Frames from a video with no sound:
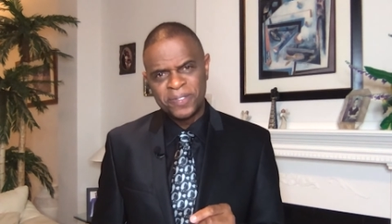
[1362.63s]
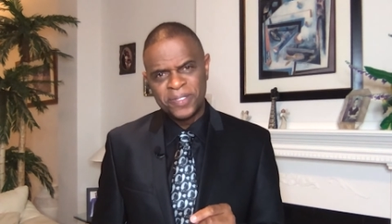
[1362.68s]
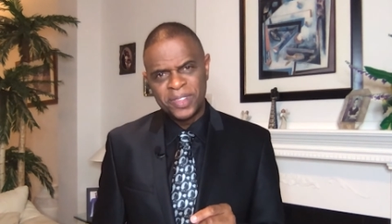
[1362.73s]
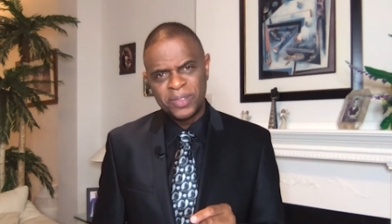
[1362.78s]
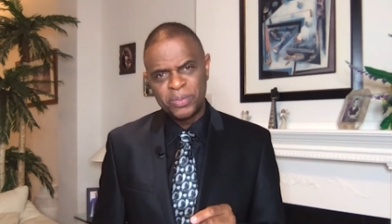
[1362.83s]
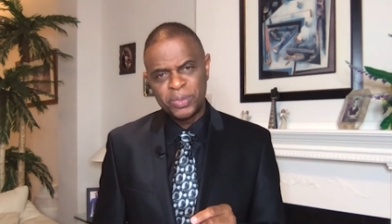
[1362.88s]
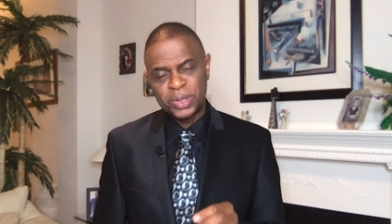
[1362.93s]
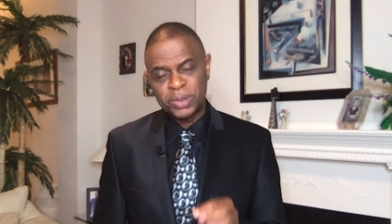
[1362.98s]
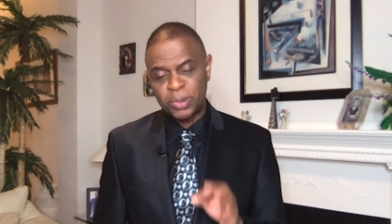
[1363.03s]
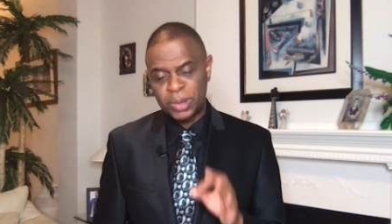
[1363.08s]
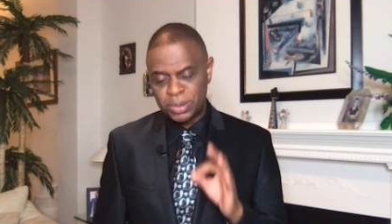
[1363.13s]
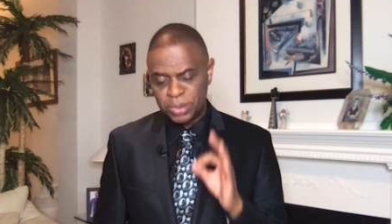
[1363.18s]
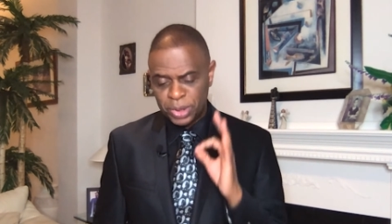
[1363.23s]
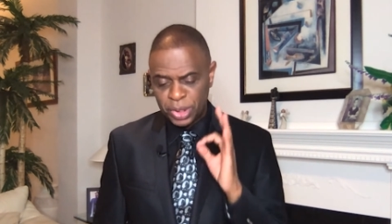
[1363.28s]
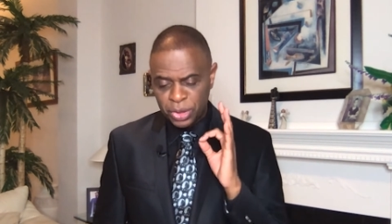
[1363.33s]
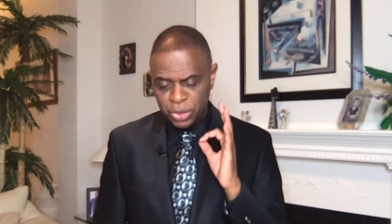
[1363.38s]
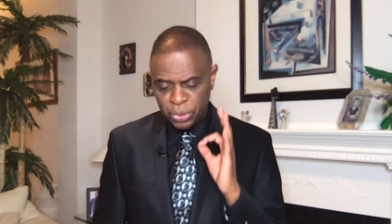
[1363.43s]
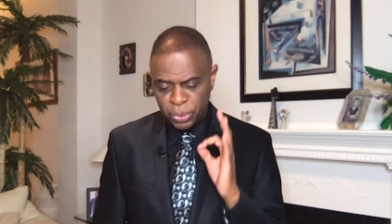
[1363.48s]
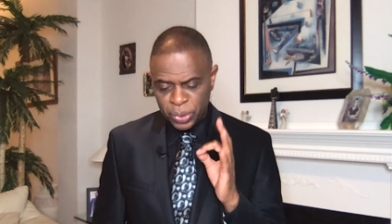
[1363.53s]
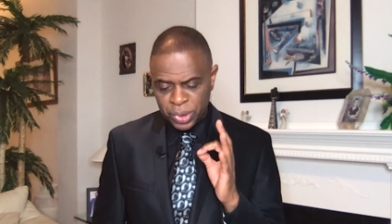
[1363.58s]
which brings me
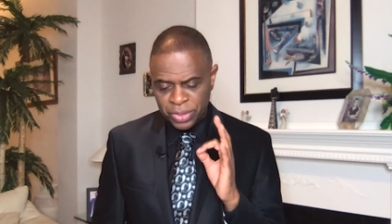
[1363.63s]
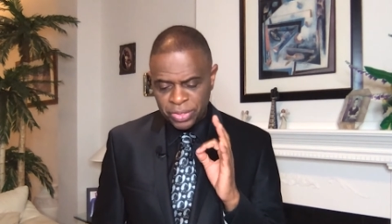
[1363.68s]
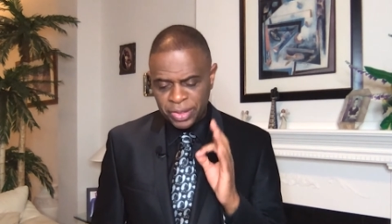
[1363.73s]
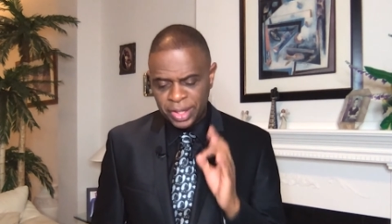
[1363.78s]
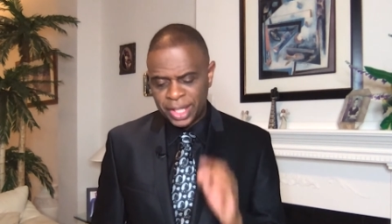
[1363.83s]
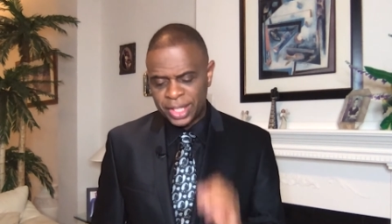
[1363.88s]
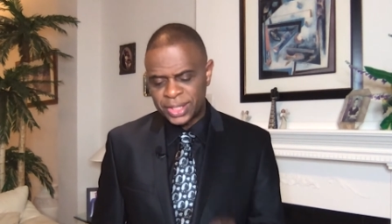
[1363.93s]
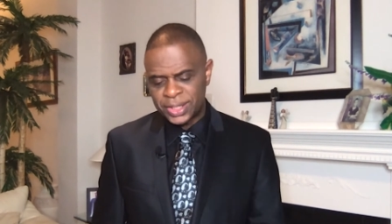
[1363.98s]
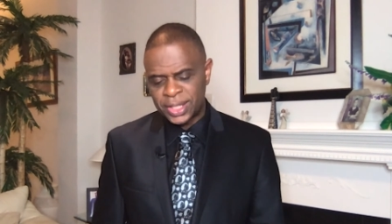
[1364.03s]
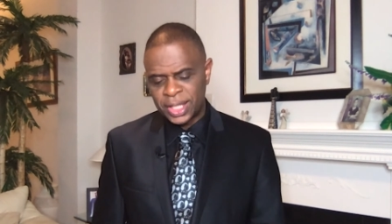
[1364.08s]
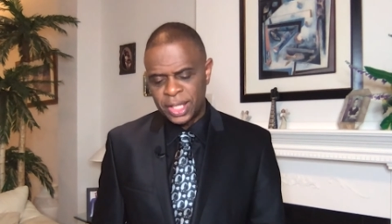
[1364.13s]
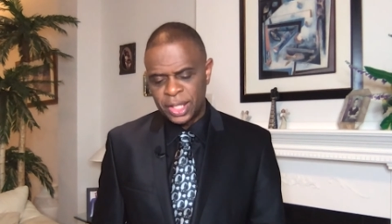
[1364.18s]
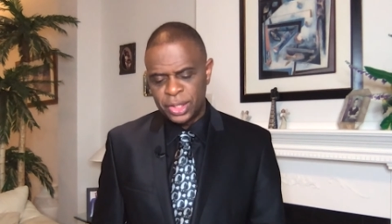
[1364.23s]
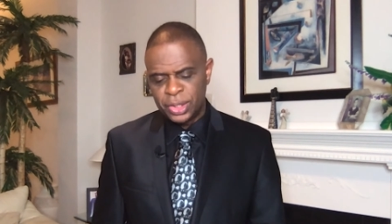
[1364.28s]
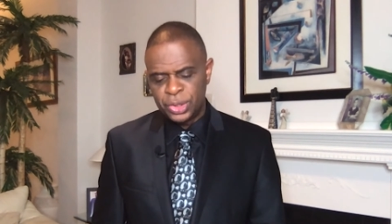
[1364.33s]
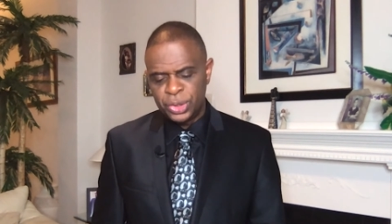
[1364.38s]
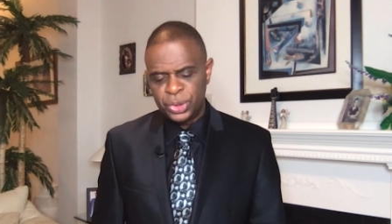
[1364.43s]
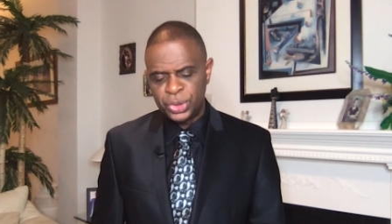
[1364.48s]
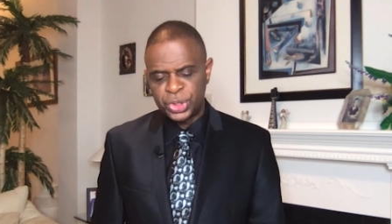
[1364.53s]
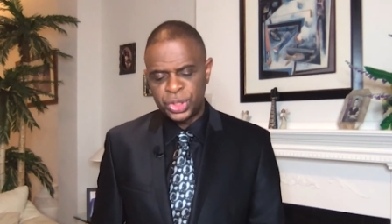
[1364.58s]
to three things
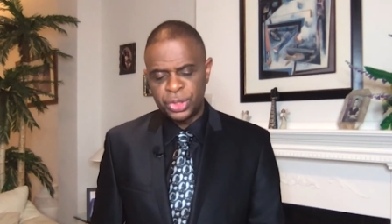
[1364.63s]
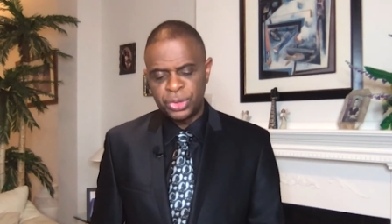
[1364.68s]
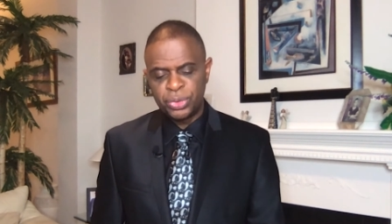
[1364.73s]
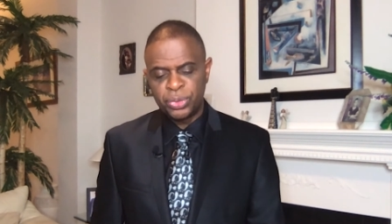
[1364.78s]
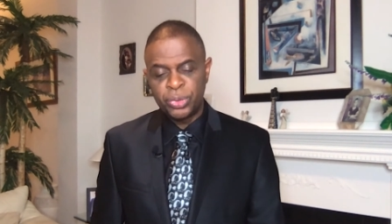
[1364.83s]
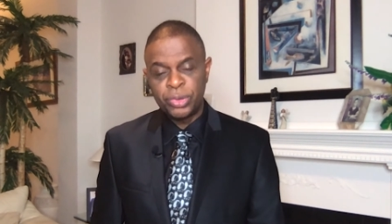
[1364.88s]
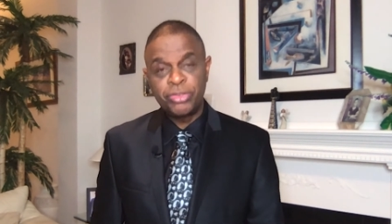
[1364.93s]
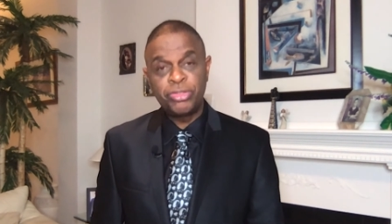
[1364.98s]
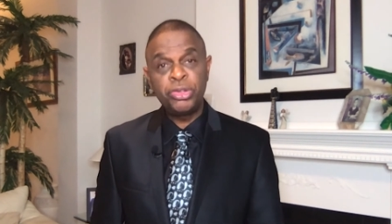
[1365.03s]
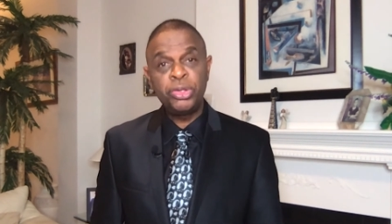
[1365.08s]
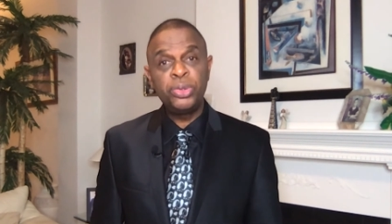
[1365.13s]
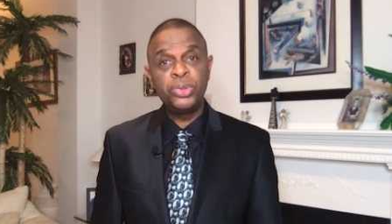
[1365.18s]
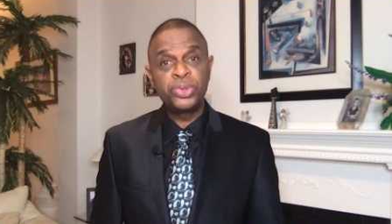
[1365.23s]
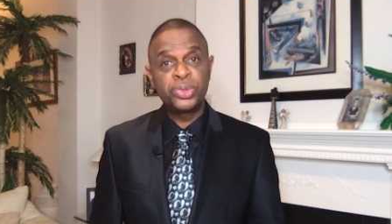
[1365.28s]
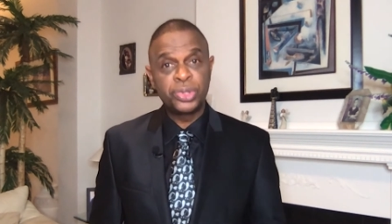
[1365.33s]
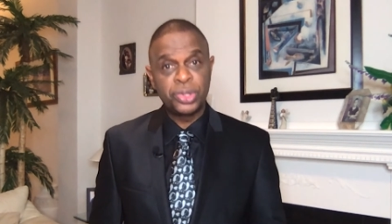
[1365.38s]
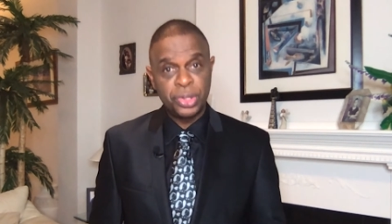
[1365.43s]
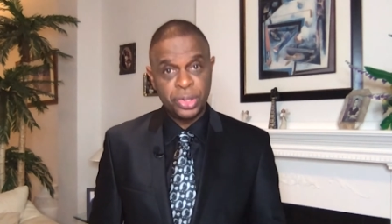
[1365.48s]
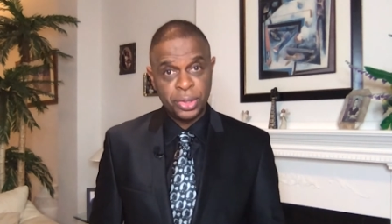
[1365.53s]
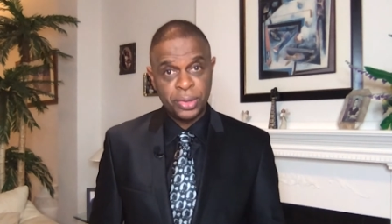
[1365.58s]
you should
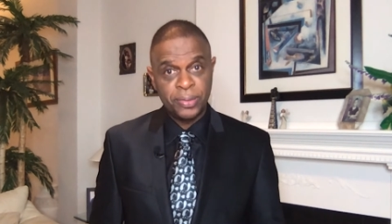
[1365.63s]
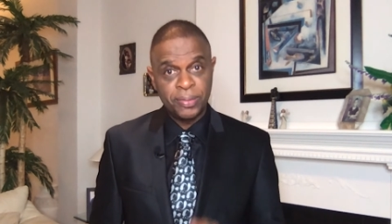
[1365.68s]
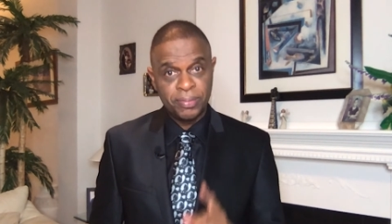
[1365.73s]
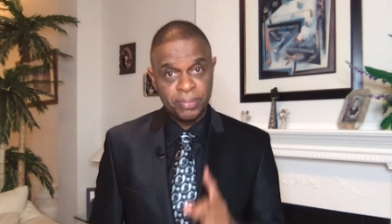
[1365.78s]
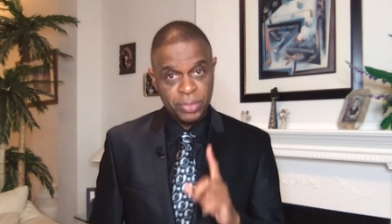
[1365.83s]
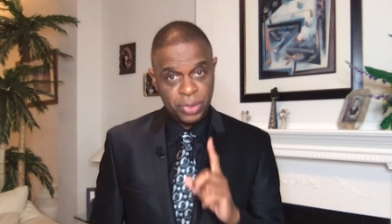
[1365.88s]
refuse to do.